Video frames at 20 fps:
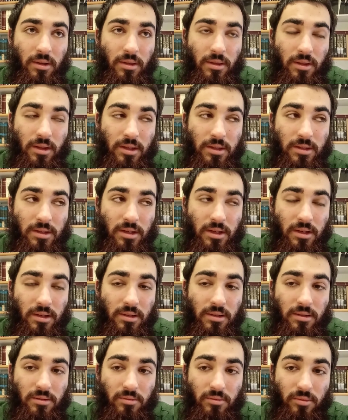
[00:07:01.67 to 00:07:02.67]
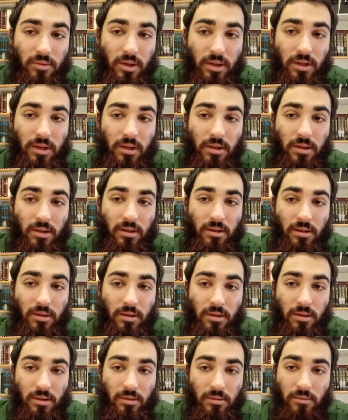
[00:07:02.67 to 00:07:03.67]
This is really
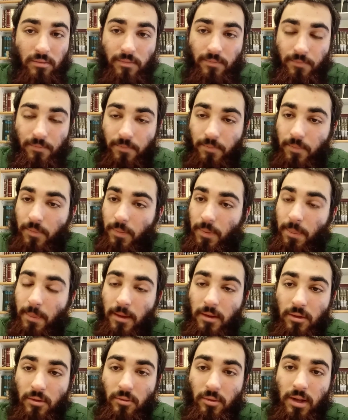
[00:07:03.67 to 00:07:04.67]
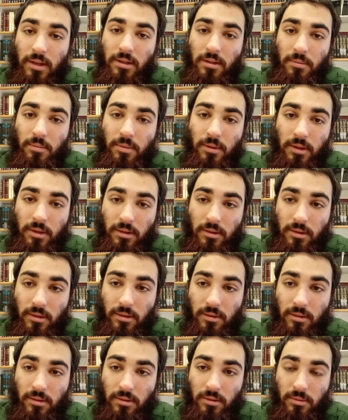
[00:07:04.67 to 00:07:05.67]
the recipe to
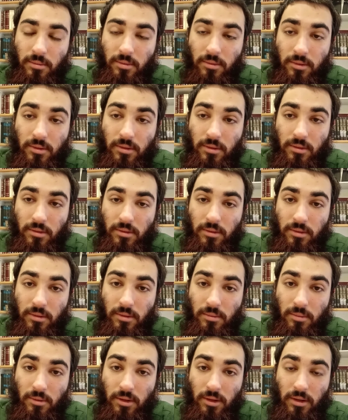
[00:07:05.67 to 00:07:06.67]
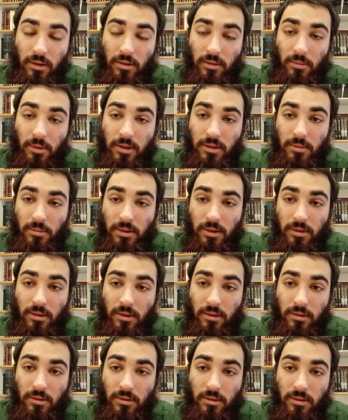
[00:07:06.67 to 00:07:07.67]
bring the Beis
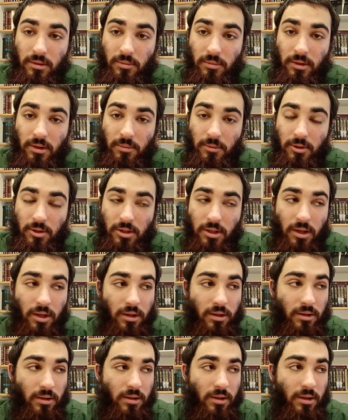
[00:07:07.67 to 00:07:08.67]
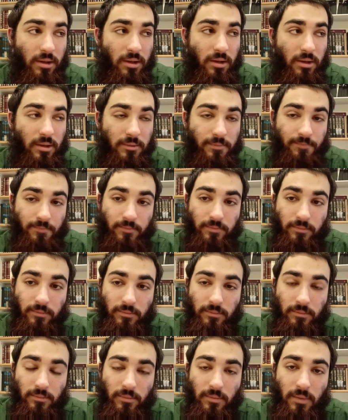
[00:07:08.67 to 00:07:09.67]
Hamikdash, to bring Moshiach.
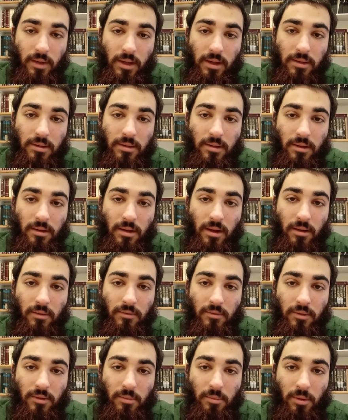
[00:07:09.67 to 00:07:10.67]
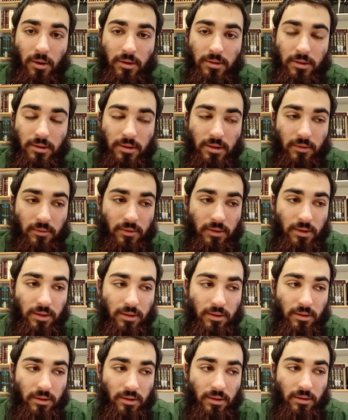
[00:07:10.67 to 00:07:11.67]
It's the love, the positivity,
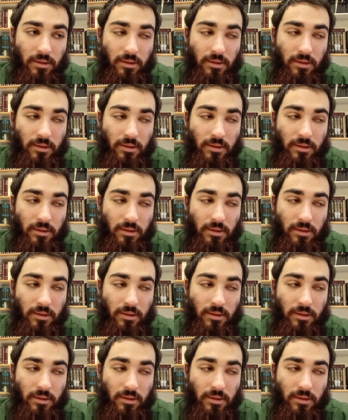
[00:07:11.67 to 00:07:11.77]
the